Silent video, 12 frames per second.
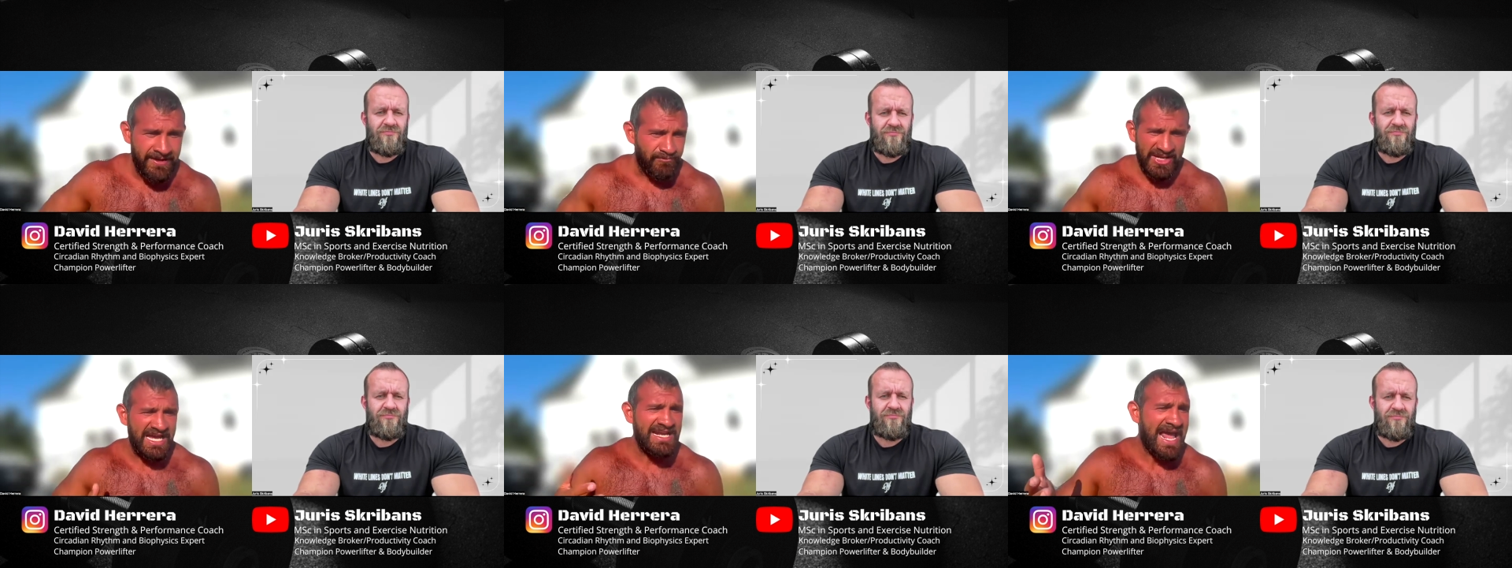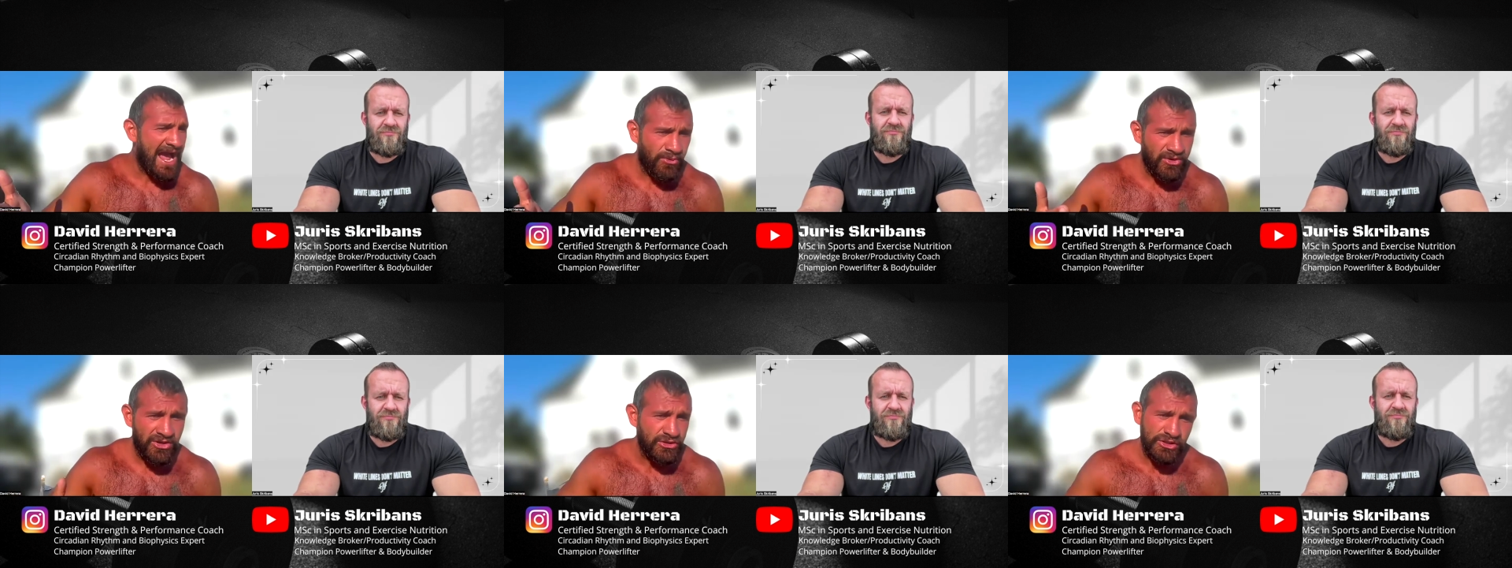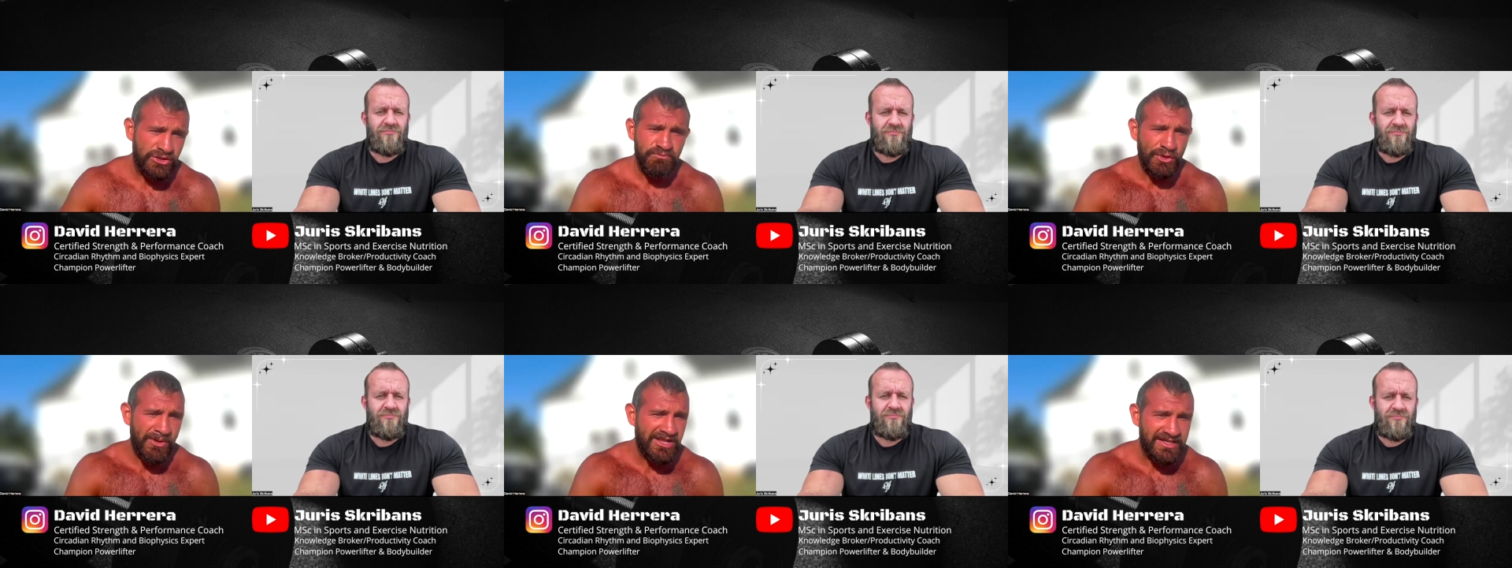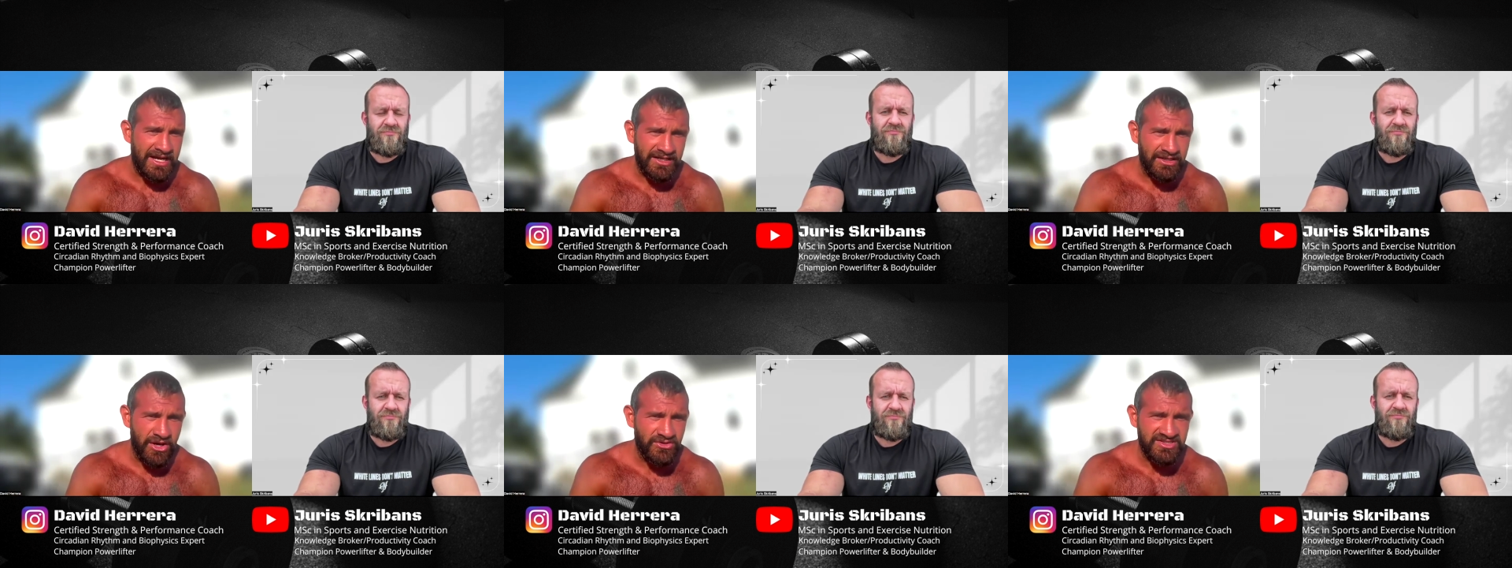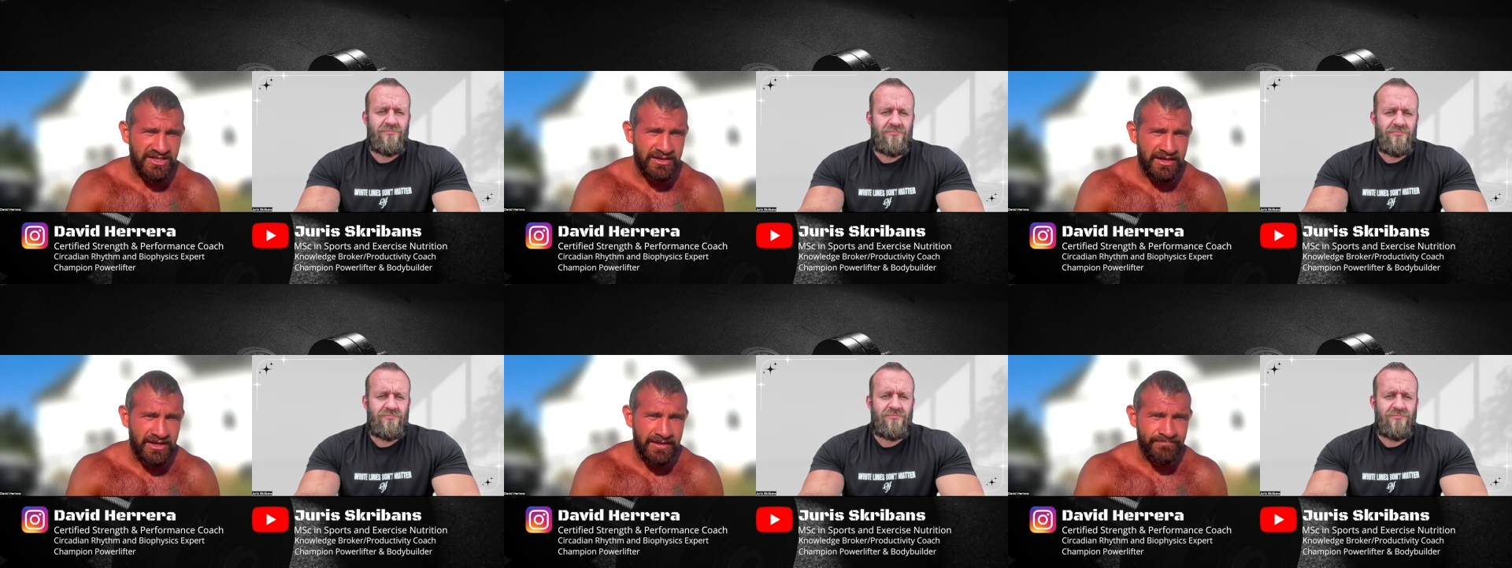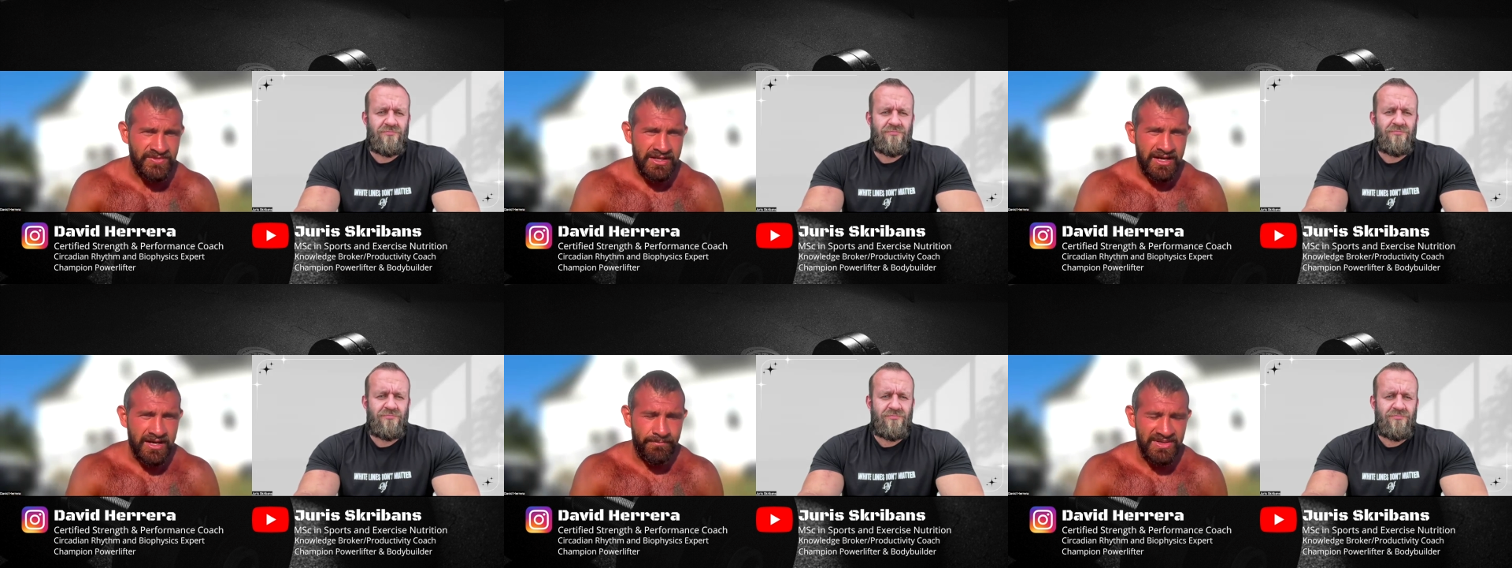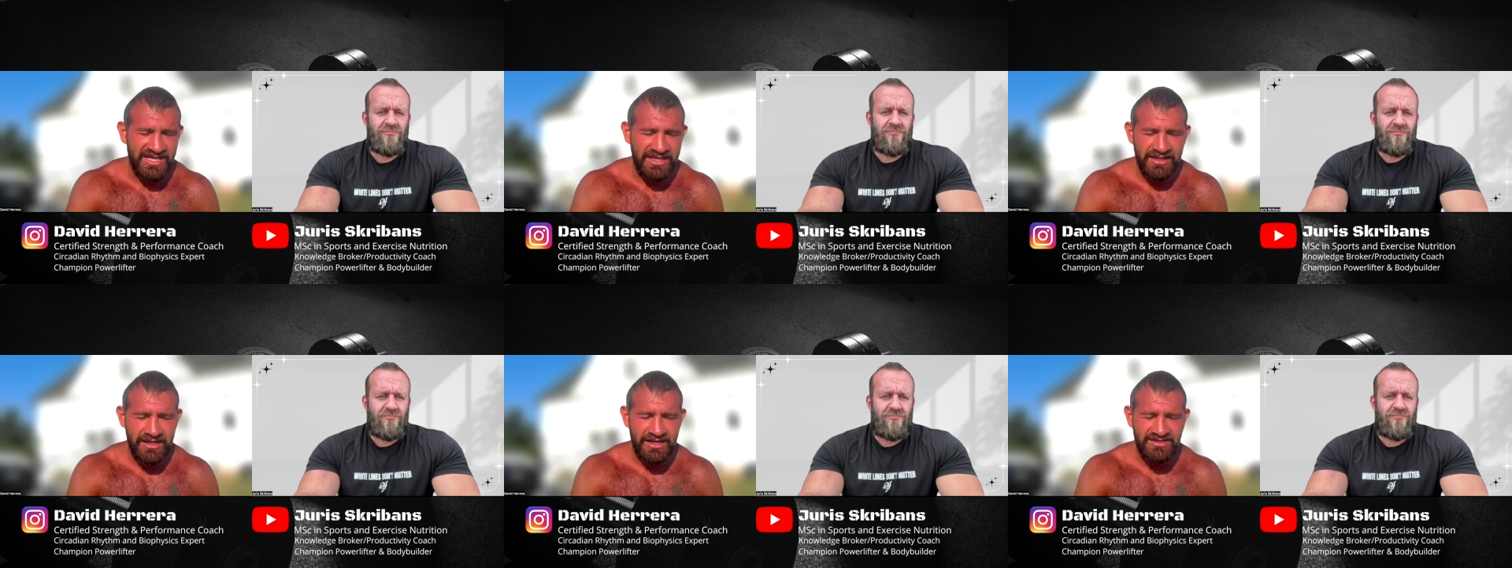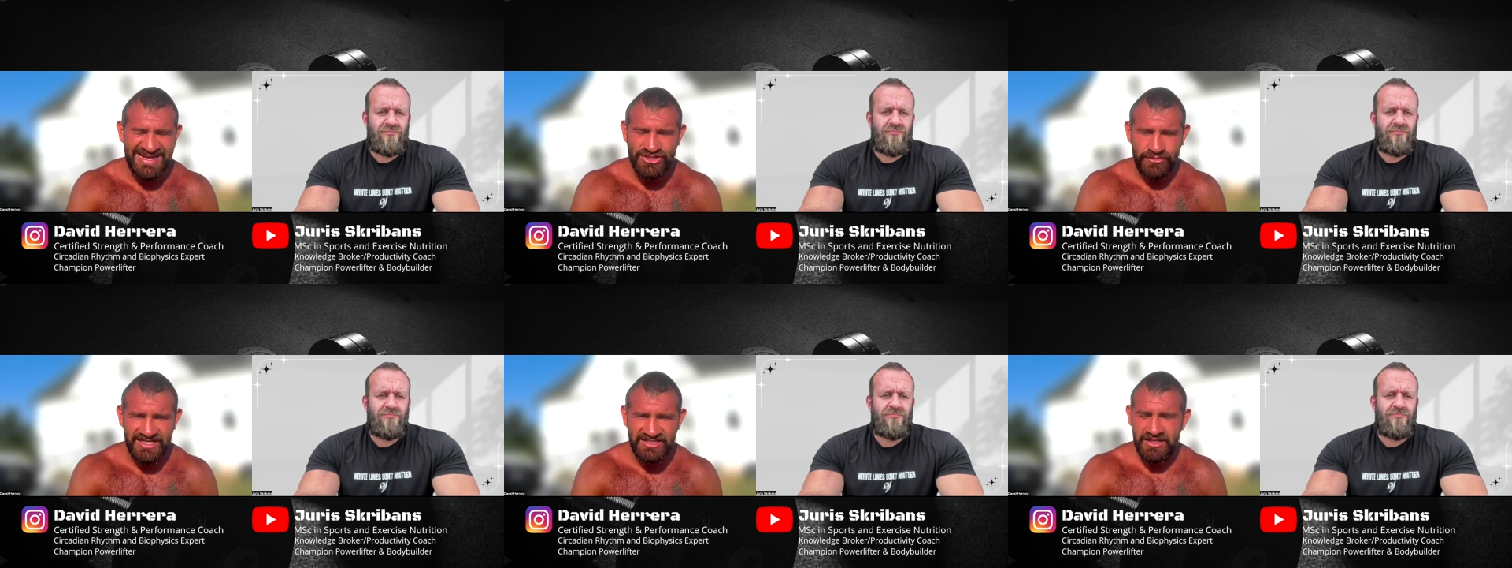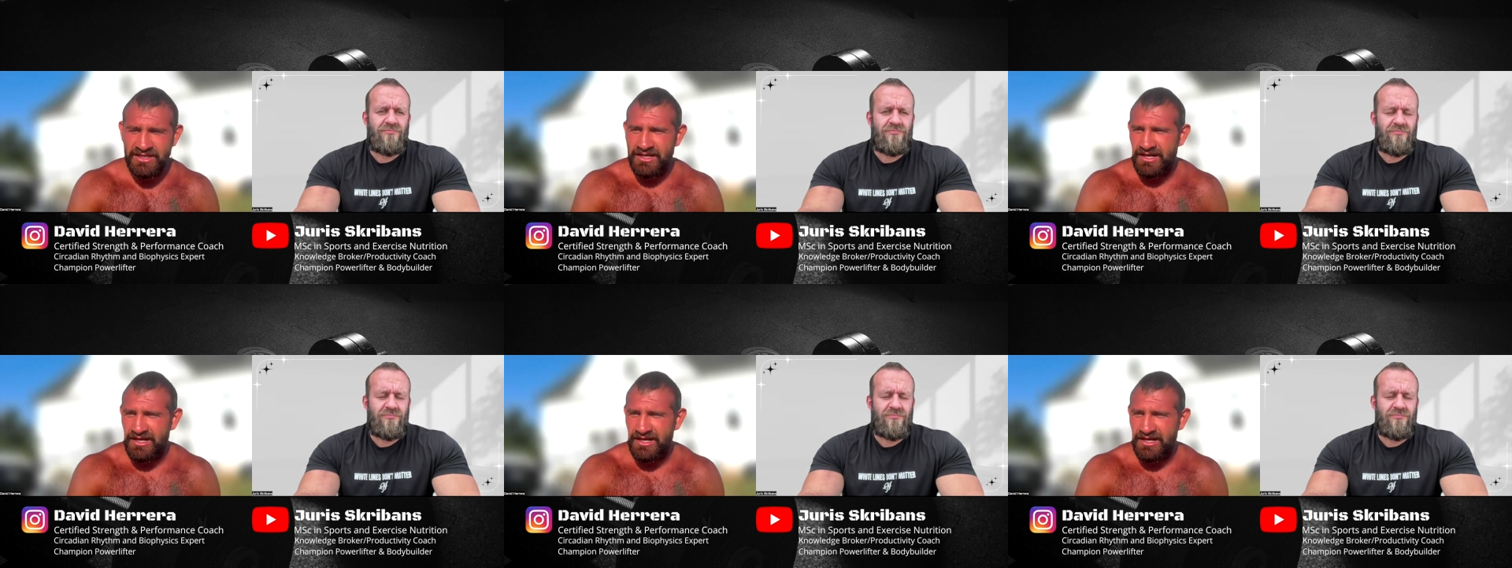Speaker 1: But an hour or two, you're probably not going to notice a, a, a big uh, detriment.